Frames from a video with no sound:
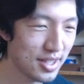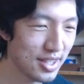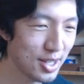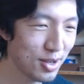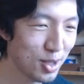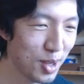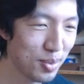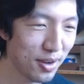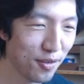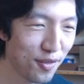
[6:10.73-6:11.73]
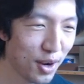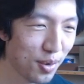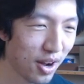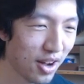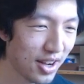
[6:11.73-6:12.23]
this one is made by
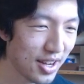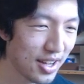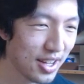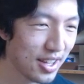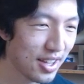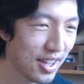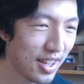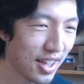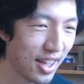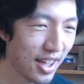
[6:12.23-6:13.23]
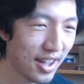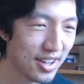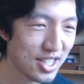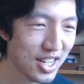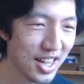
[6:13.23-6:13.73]
Ferrock,
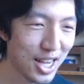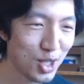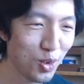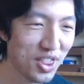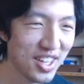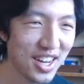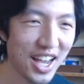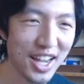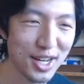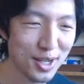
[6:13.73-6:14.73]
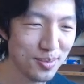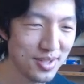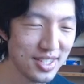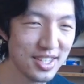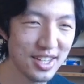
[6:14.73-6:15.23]
and it's Clash Within
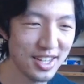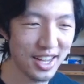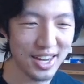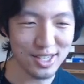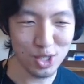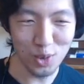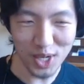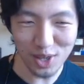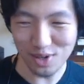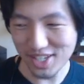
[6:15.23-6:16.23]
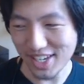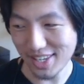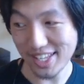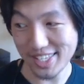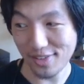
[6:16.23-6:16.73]
Items. And it's
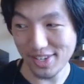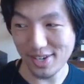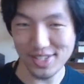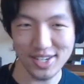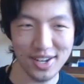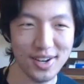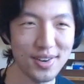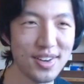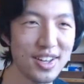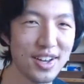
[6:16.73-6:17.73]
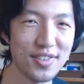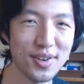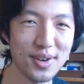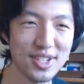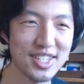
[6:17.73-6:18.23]
2013, that's seven years ago, of
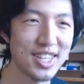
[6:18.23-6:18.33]
course, because